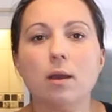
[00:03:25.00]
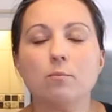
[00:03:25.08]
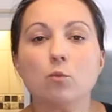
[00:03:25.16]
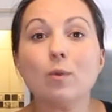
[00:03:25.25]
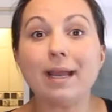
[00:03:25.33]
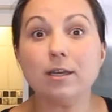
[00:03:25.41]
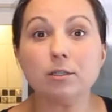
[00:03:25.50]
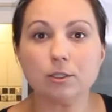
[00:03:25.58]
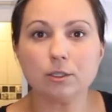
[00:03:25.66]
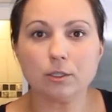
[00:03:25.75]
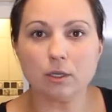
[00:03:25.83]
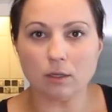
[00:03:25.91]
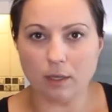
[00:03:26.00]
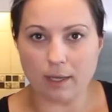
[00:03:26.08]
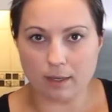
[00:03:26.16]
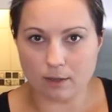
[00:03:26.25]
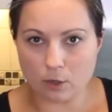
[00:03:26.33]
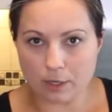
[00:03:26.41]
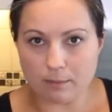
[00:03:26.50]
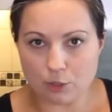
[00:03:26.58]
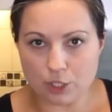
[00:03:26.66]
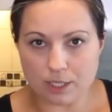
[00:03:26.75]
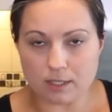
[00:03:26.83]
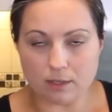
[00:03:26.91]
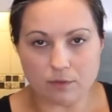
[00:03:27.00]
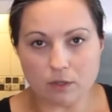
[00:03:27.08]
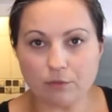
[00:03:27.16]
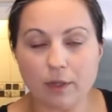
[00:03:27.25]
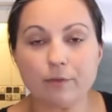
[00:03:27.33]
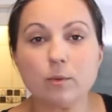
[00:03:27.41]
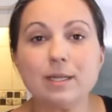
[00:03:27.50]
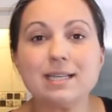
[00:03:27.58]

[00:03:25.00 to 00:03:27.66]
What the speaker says: regular like cream cheese, even the flavored ones.